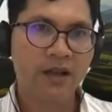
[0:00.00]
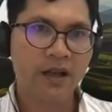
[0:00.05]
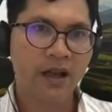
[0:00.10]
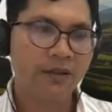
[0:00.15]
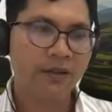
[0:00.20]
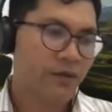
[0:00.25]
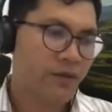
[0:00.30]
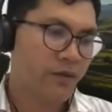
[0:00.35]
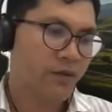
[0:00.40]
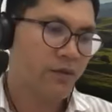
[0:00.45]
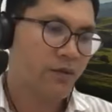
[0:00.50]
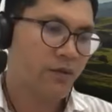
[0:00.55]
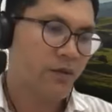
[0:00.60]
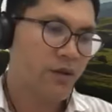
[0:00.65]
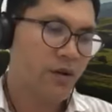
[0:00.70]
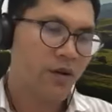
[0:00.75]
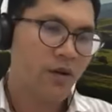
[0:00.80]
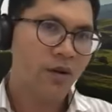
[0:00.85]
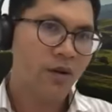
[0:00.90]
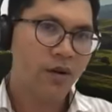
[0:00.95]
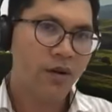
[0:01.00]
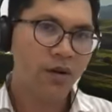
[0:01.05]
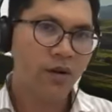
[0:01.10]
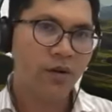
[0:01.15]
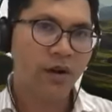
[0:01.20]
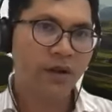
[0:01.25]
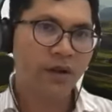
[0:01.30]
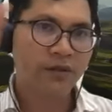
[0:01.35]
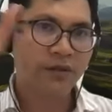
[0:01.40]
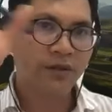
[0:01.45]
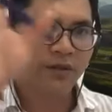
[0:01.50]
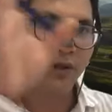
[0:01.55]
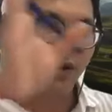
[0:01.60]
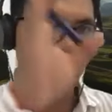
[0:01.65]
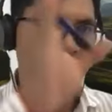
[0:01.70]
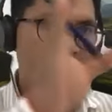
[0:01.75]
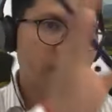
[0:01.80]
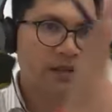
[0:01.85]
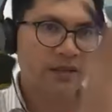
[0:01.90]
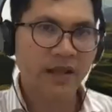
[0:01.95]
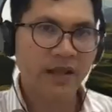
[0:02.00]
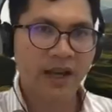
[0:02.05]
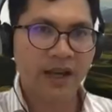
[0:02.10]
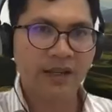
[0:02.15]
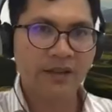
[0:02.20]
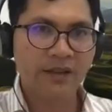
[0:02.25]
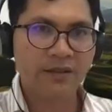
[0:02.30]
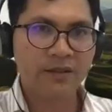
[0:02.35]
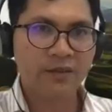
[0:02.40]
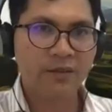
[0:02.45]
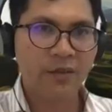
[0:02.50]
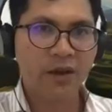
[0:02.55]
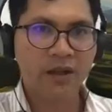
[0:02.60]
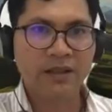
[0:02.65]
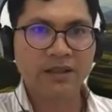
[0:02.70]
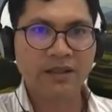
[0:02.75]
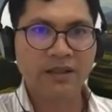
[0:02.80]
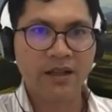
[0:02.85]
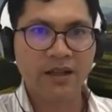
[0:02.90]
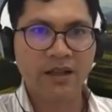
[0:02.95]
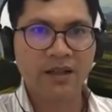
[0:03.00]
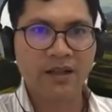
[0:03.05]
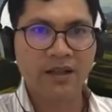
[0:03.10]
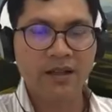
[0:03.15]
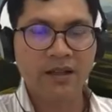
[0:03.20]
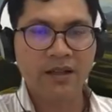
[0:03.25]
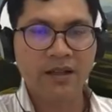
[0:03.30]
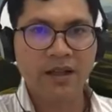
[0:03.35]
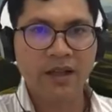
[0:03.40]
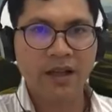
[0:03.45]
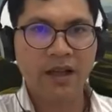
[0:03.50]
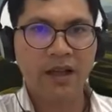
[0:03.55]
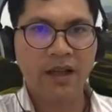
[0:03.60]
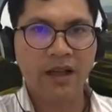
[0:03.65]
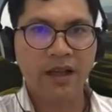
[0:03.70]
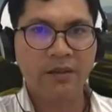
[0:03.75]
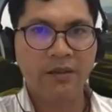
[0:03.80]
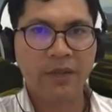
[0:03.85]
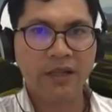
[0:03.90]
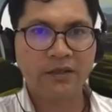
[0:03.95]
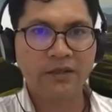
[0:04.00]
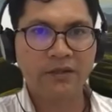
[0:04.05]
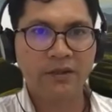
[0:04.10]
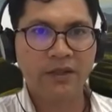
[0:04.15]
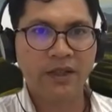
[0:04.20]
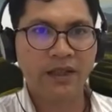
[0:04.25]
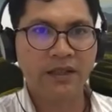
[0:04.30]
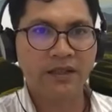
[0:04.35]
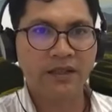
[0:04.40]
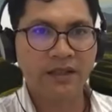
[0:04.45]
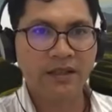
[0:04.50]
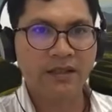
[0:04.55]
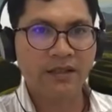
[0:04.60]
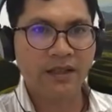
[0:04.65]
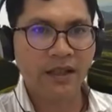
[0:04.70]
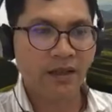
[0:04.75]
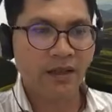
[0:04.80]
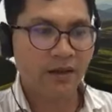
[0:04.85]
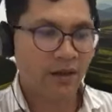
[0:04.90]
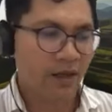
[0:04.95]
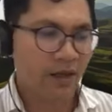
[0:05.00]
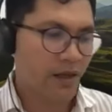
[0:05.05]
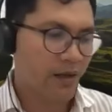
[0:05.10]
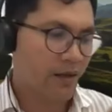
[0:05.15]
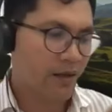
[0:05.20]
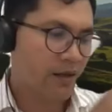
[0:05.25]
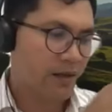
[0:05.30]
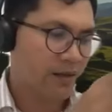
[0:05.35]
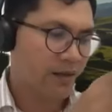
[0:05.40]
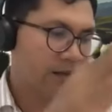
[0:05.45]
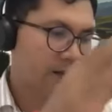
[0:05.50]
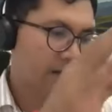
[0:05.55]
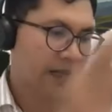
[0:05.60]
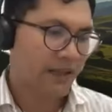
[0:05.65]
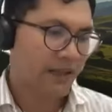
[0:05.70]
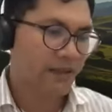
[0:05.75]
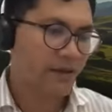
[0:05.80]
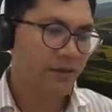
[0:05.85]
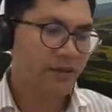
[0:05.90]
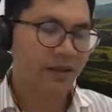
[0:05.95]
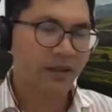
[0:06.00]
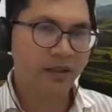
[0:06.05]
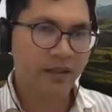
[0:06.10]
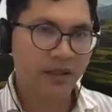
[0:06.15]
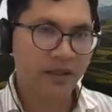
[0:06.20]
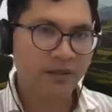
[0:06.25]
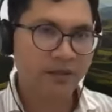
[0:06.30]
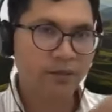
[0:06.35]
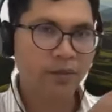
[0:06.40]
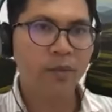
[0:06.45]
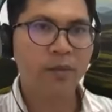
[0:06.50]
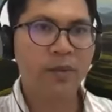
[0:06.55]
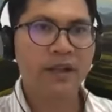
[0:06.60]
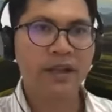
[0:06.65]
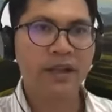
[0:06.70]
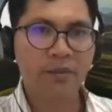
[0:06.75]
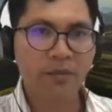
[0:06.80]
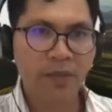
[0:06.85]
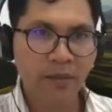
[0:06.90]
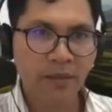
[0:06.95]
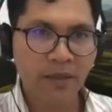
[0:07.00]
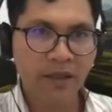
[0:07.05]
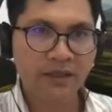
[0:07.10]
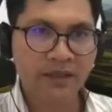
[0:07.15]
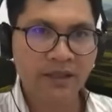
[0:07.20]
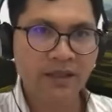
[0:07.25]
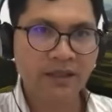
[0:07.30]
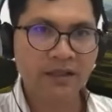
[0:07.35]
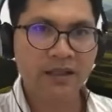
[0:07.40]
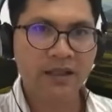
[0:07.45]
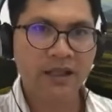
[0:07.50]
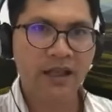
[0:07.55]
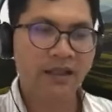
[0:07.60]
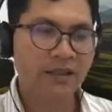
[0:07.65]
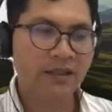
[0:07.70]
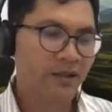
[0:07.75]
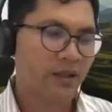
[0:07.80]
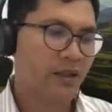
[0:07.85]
have to go into on the site to monitor and make sure that this activity is properly implemented, and it's